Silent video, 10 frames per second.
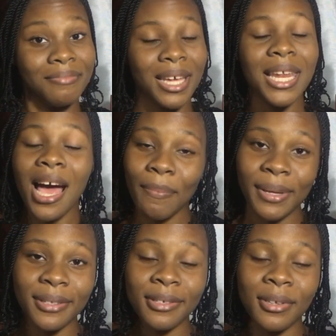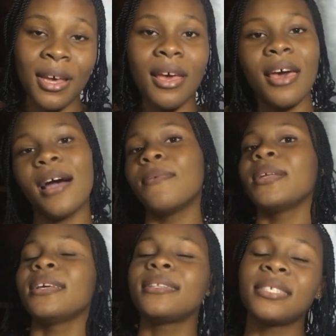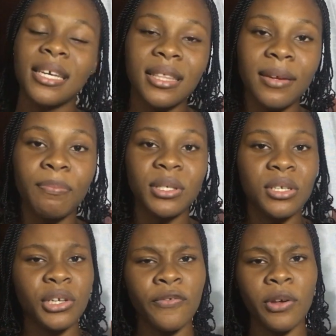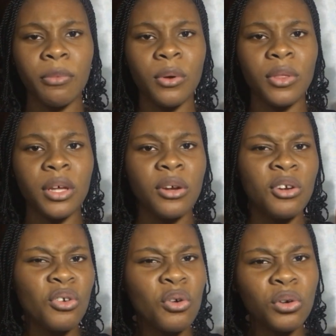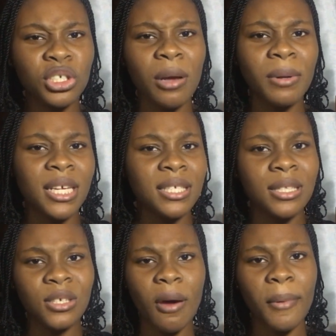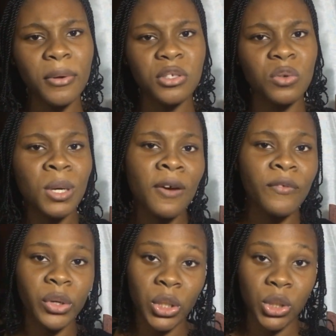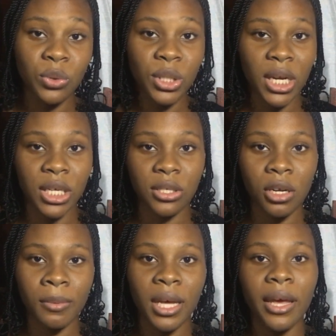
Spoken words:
It happens. And when they take that position from you and there are no job listings coming out soon enough for you to choose your next job,